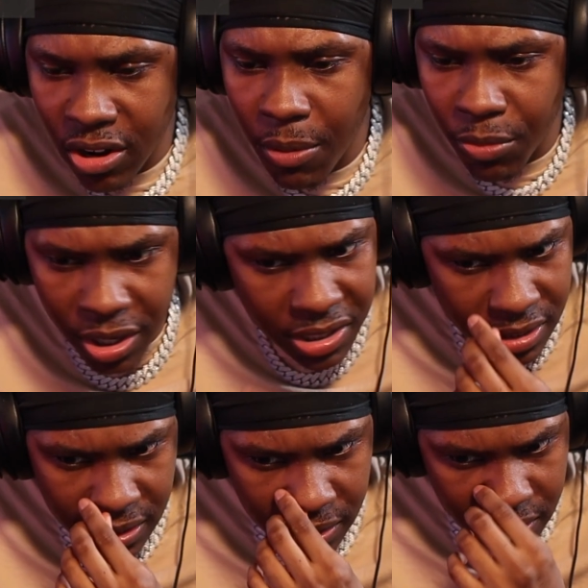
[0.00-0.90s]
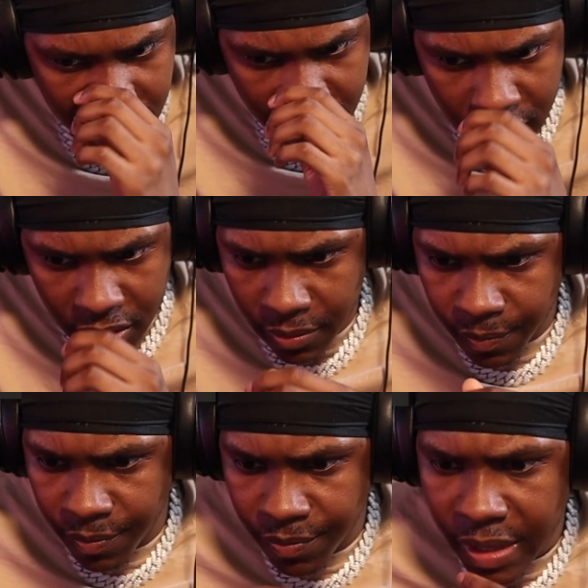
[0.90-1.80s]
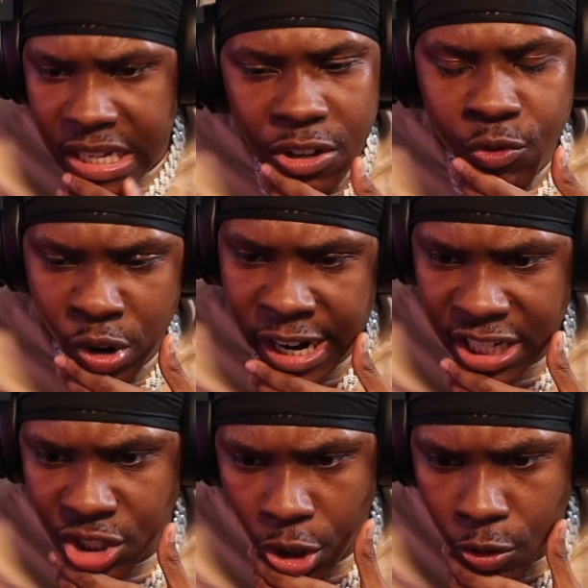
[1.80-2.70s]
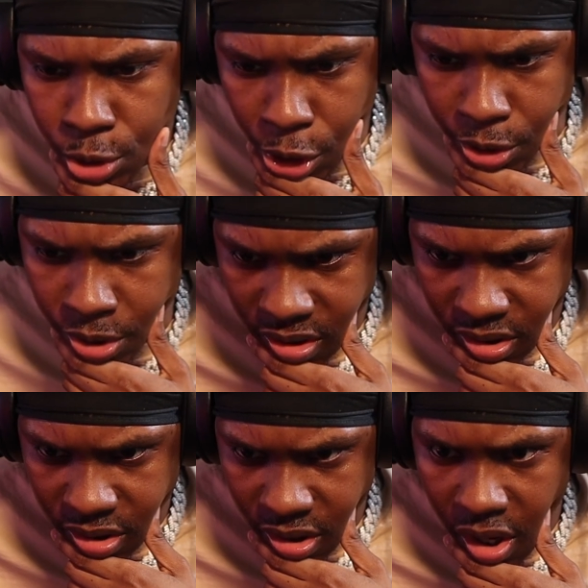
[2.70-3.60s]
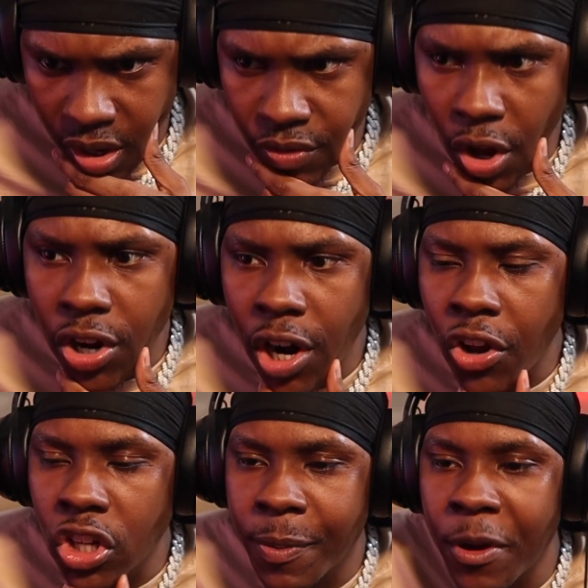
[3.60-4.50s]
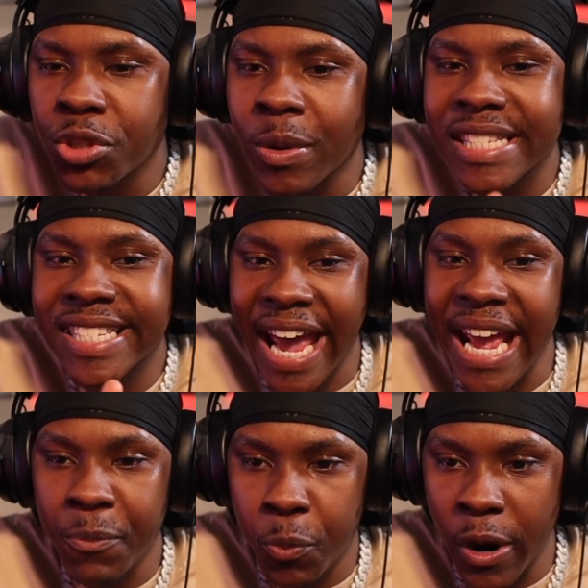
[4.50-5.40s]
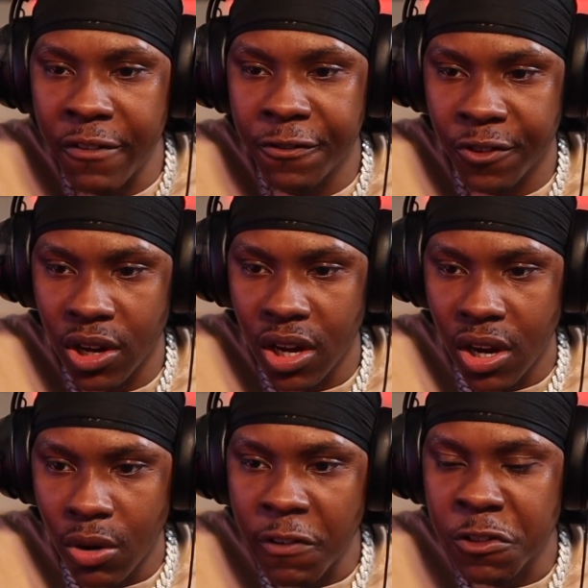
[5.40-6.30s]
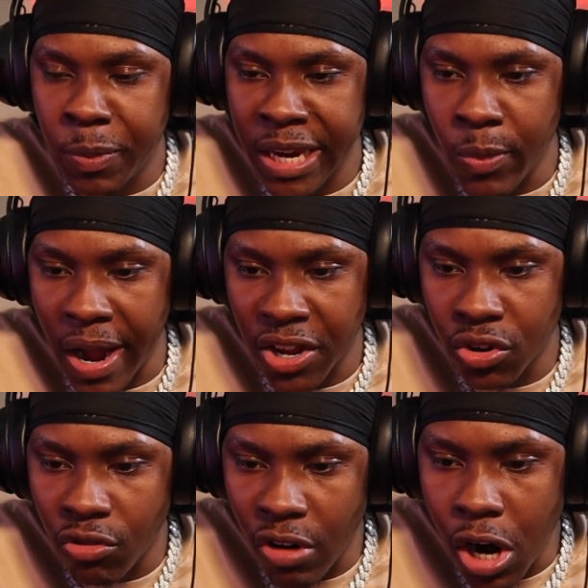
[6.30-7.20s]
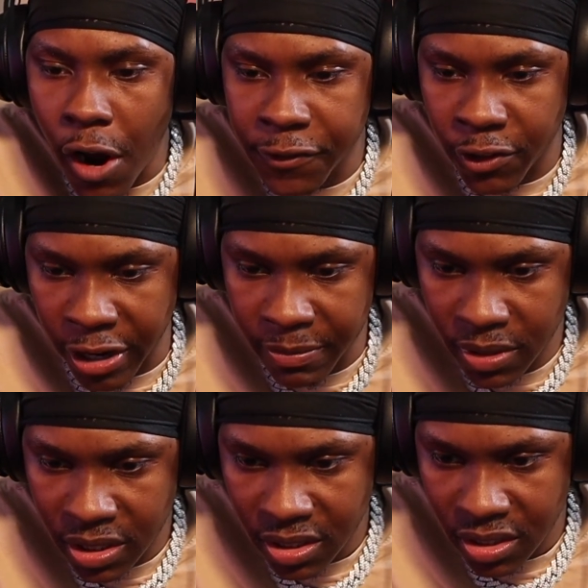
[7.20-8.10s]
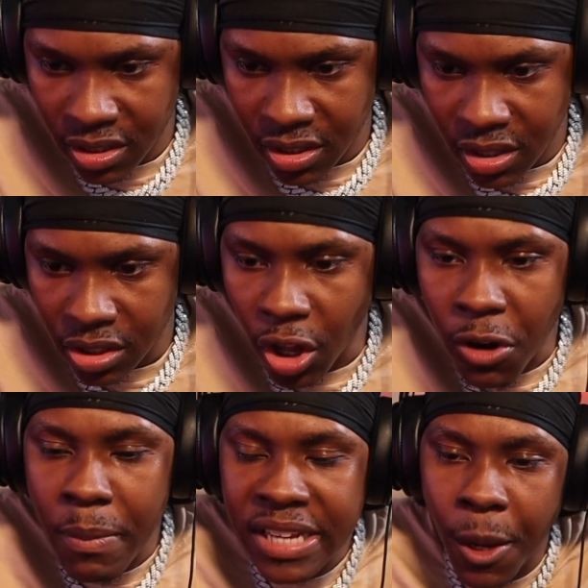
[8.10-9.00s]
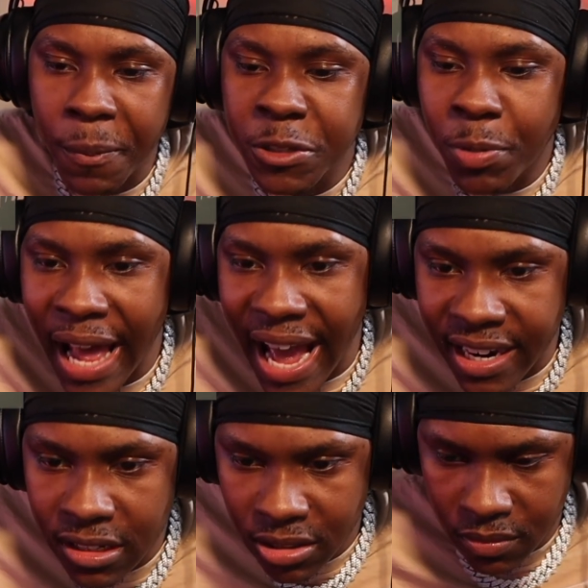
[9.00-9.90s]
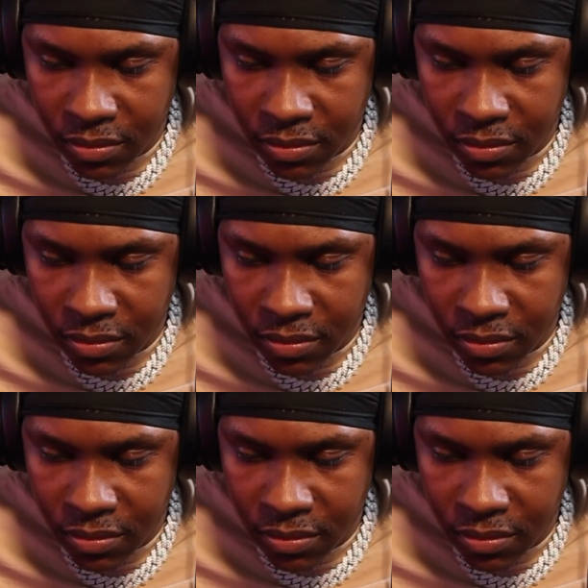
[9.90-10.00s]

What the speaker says: Come on. He's the realest JoJo. No. You're supposed to escape with Speedwagon, not run after him. Don't mess up his plan.